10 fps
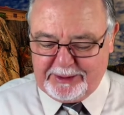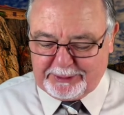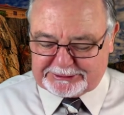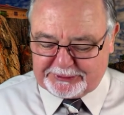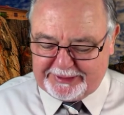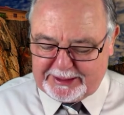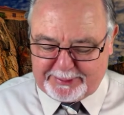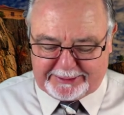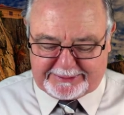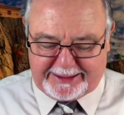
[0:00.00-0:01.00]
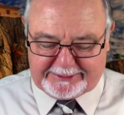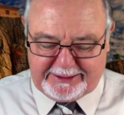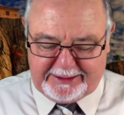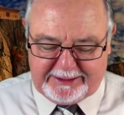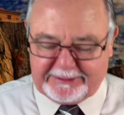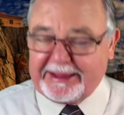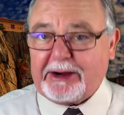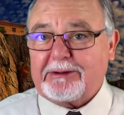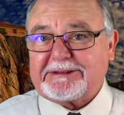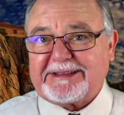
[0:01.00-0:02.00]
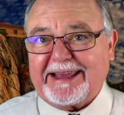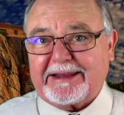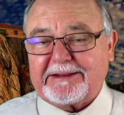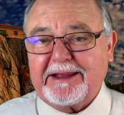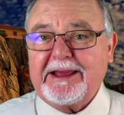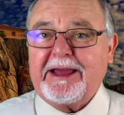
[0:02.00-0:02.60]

I want you to think about that. They don't see it.